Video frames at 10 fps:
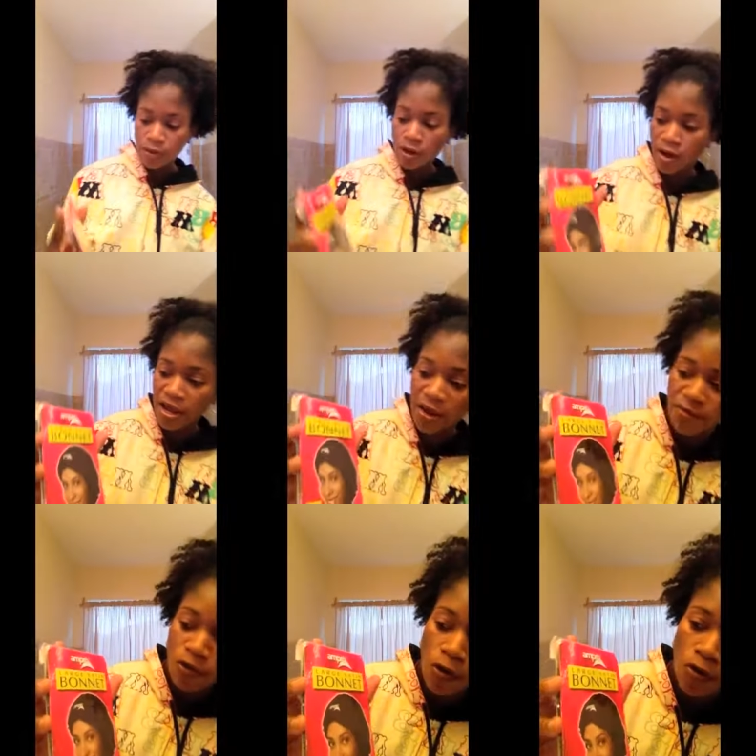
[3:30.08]
our
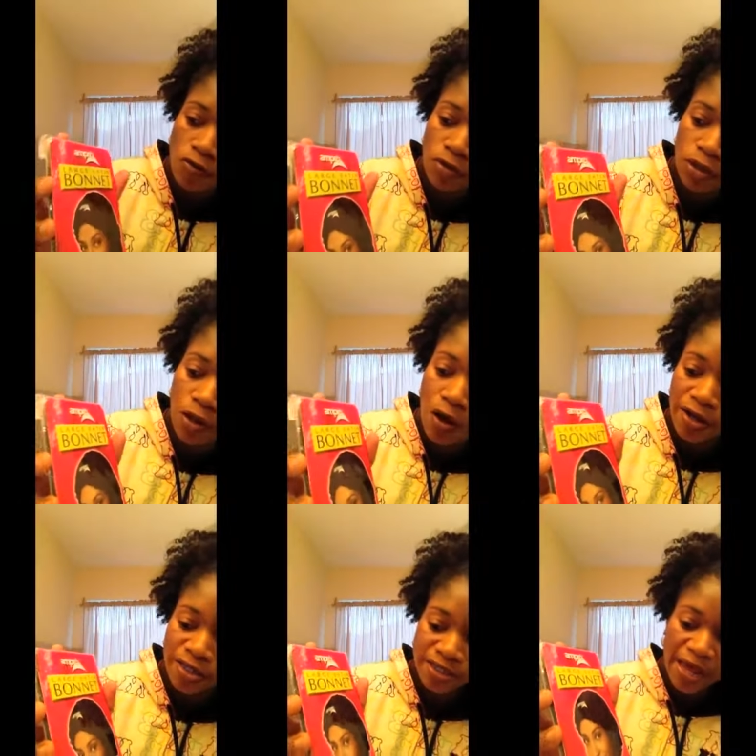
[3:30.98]
Ampro
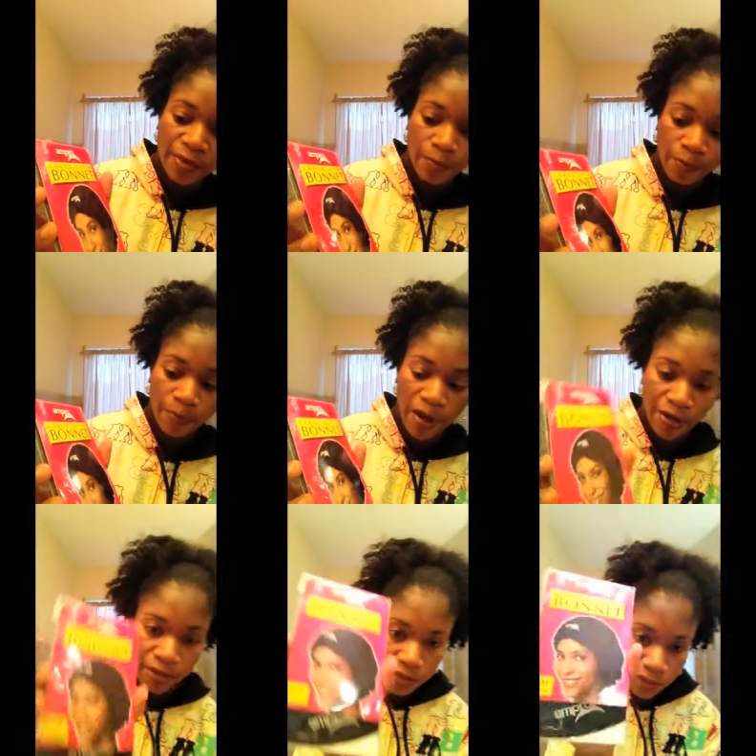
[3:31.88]
Large Satin Bonnet